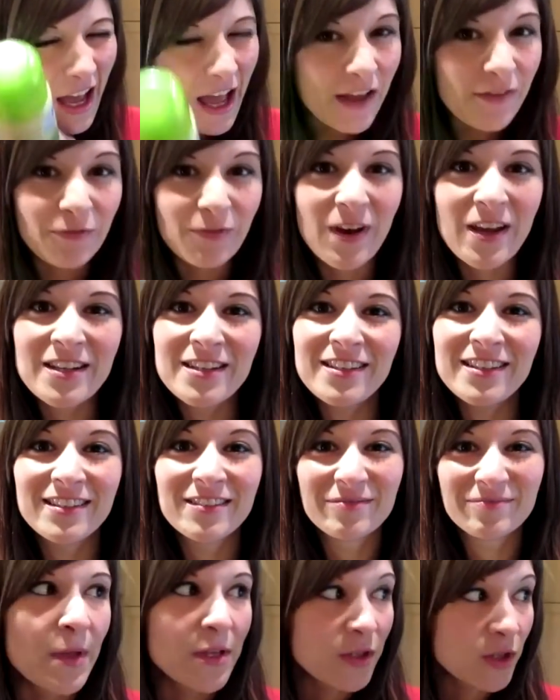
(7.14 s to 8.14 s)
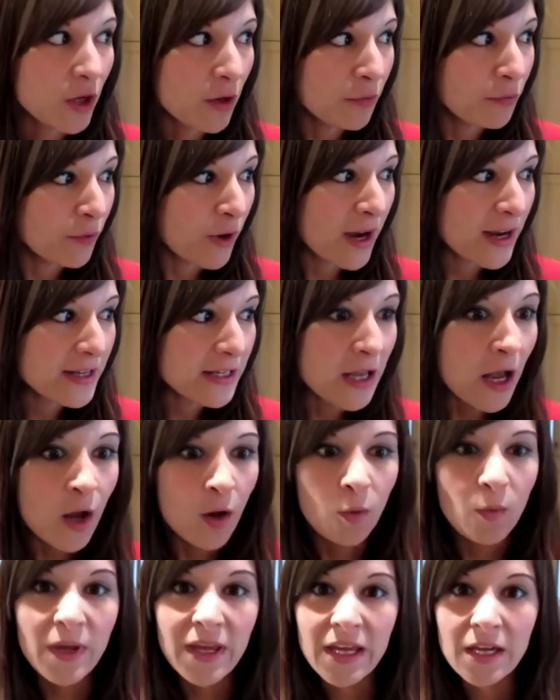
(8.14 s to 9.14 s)
Hi, friends. So, friends,
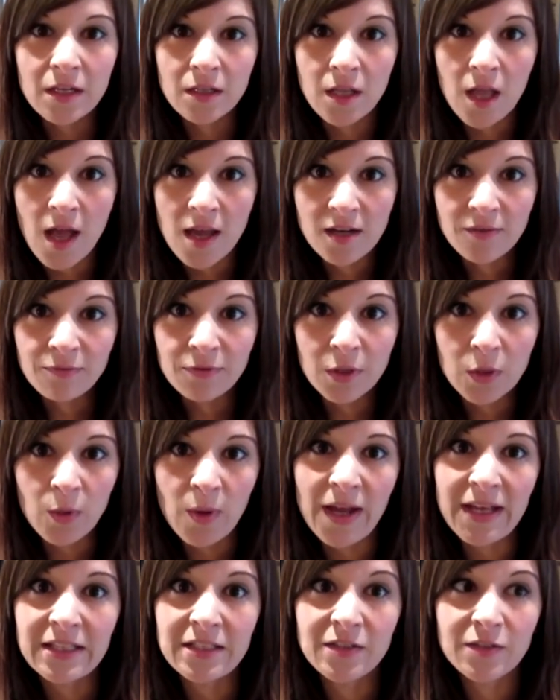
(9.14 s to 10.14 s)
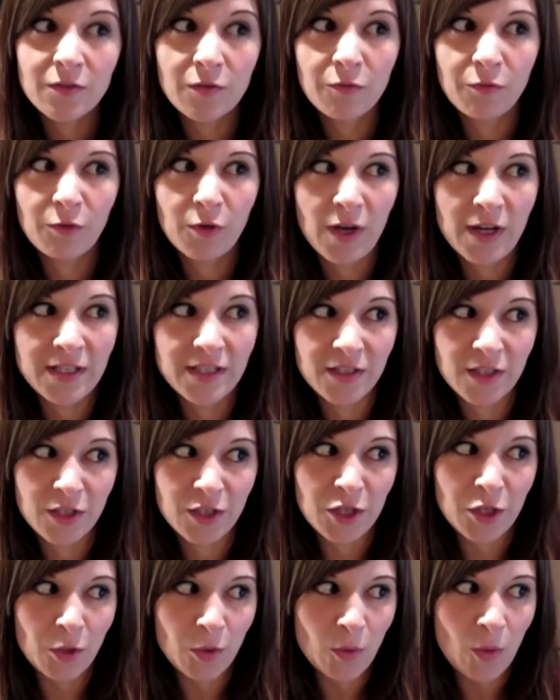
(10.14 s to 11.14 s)
we get a lot of requests for us to
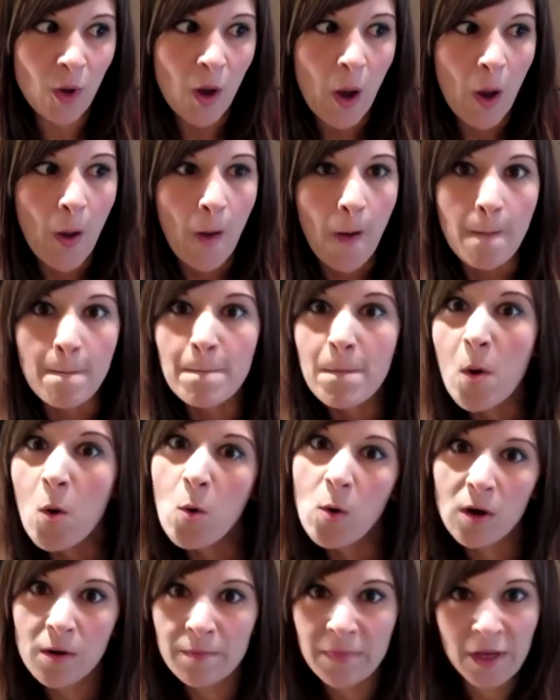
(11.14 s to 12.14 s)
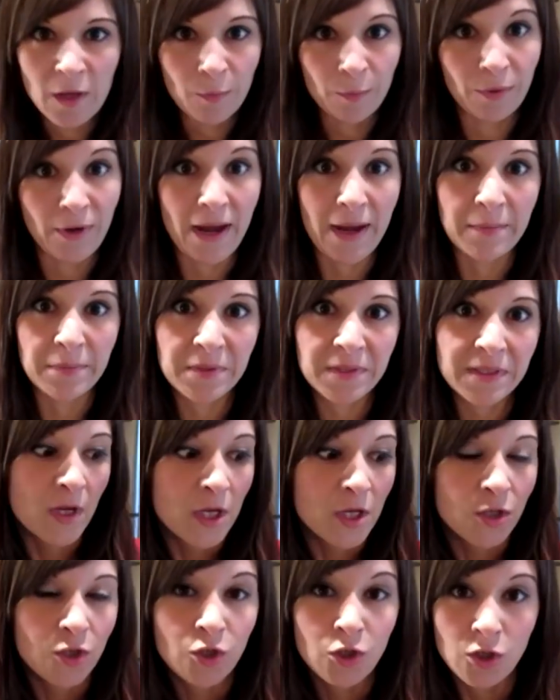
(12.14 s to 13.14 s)
do more meal preps.
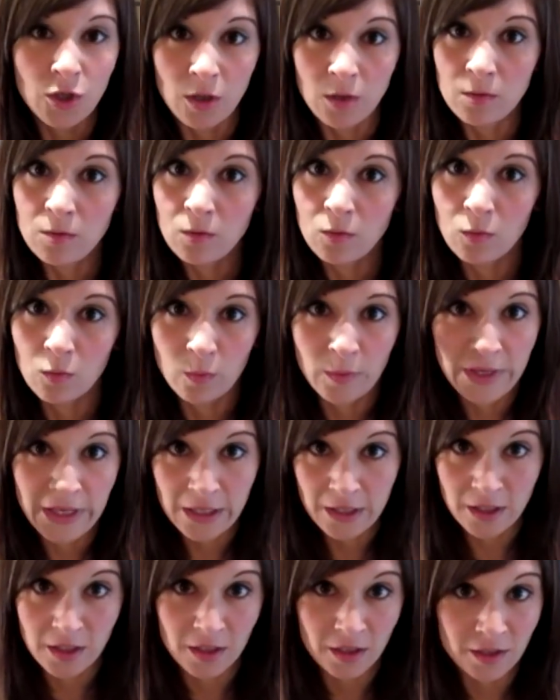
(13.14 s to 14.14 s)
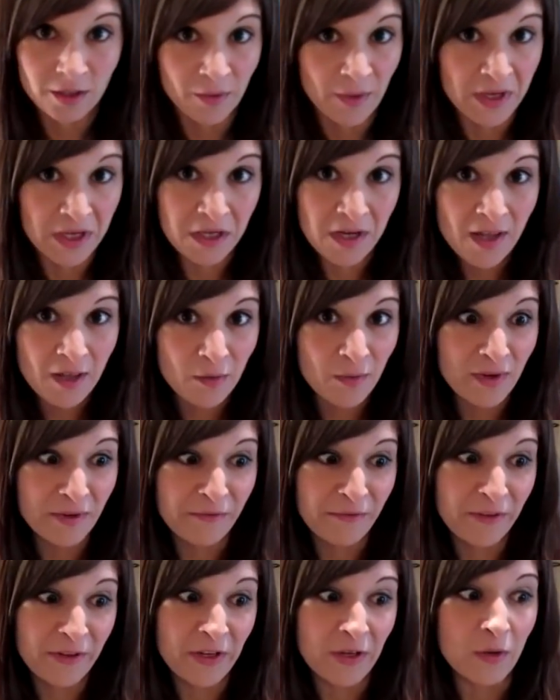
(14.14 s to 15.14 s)
So, we are doing another one
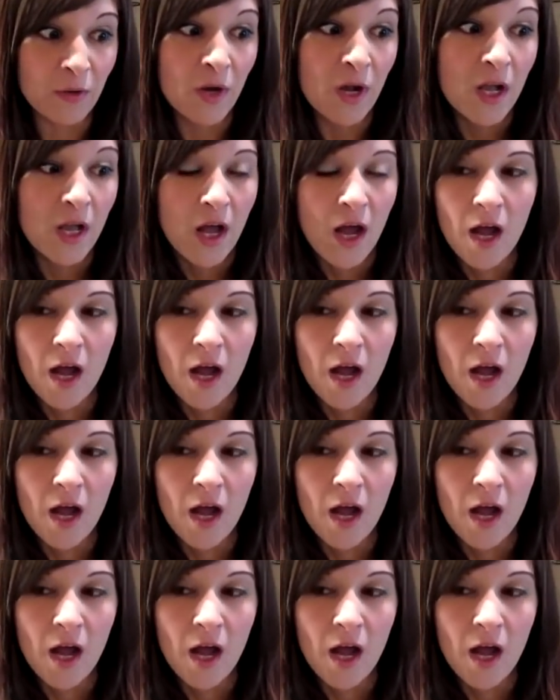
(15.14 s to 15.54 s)
for you.